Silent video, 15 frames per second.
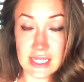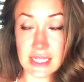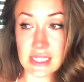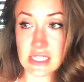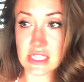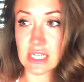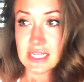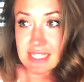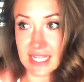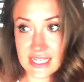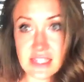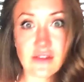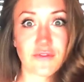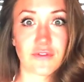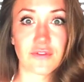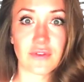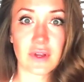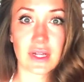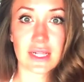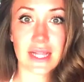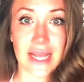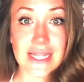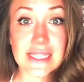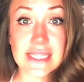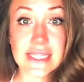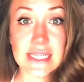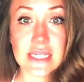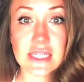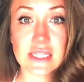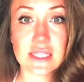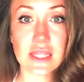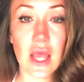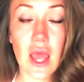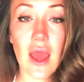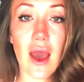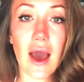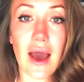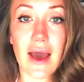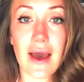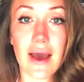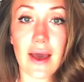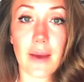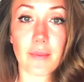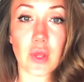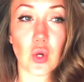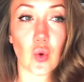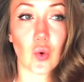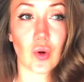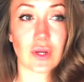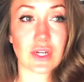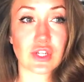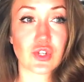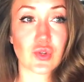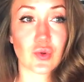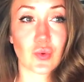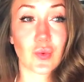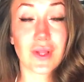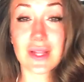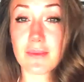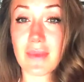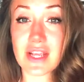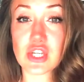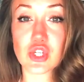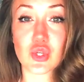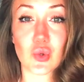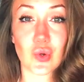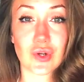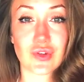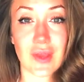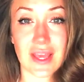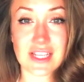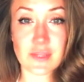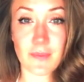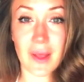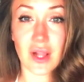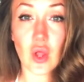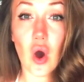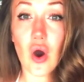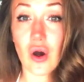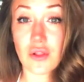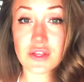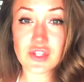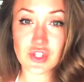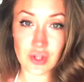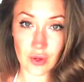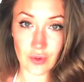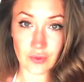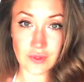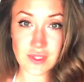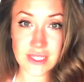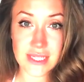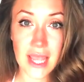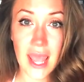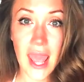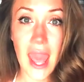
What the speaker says: successive cleanses, in order to really make sure to expel all the stones.